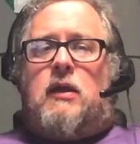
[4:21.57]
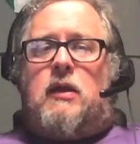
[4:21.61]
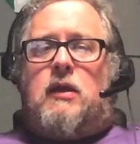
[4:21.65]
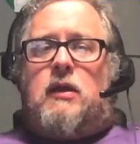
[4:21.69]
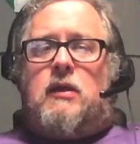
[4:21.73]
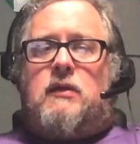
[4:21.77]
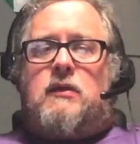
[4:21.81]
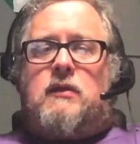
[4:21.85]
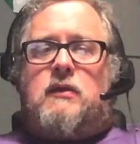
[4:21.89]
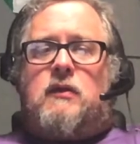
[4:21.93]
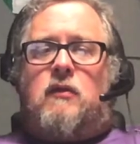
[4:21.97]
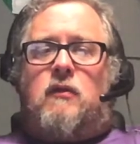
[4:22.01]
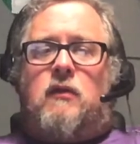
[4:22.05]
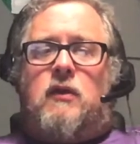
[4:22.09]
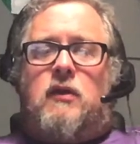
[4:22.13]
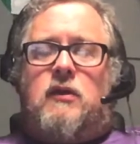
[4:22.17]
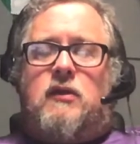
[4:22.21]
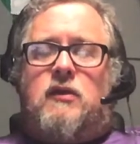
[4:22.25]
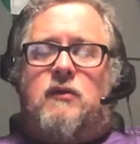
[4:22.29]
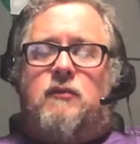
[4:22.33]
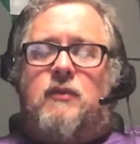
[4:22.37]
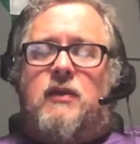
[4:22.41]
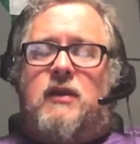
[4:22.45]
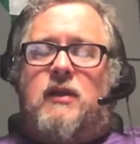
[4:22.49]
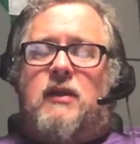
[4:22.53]
it's going
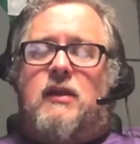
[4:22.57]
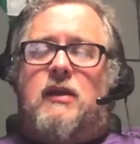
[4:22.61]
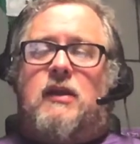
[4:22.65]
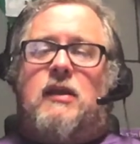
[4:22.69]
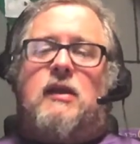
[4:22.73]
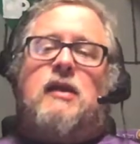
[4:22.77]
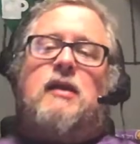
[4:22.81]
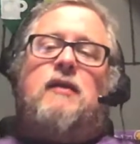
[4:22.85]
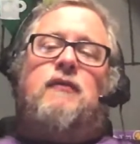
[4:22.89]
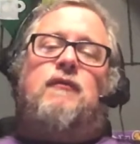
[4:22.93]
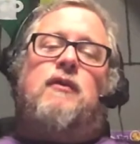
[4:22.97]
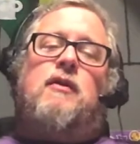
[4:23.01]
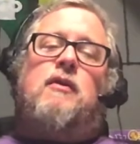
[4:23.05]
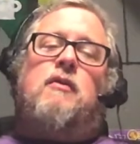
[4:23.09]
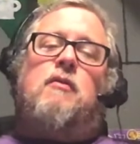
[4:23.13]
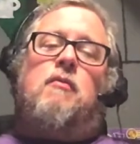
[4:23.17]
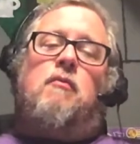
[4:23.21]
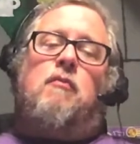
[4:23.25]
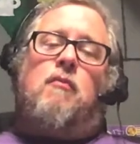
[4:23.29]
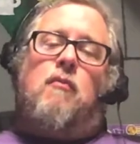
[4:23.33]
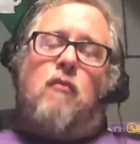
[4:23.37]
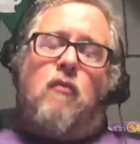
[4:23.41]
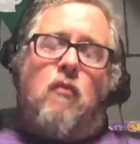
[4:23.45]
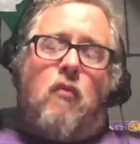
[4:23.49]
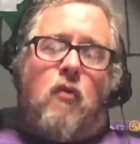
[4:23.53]
to be even
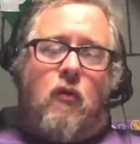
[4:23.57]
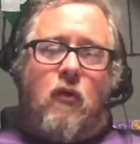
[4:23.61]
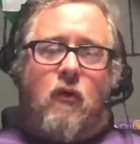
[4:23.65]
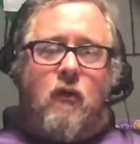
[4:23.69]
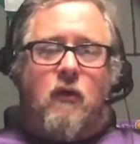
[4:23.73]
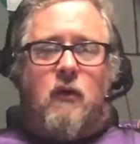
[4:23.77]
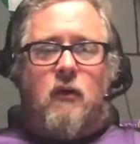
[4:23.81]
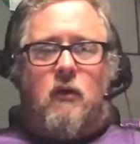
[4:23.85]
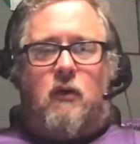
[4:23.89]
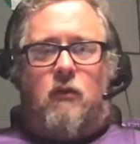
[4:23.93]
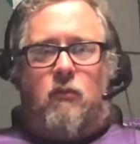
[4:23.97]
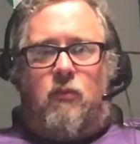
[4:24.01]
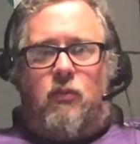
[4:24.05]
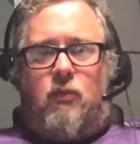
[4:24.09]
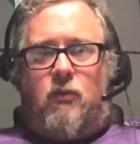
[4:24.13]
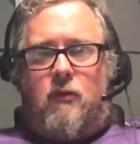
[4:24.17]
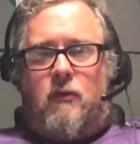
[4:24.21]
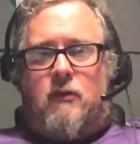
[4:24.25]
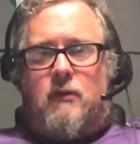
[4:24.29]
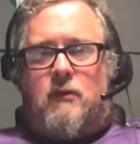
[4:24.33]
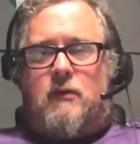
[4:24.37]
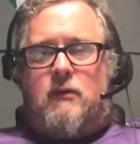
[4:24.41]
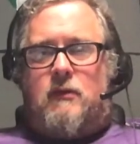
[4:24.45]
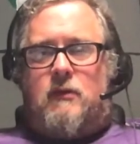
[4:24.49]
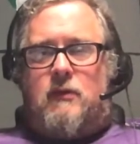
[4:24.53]
more
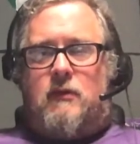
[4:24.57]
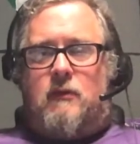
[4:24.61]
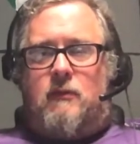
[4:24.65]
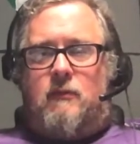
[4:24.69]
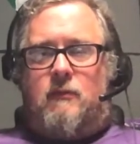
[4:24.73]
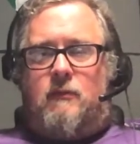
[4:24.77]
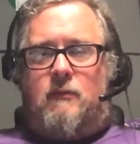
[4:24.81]
important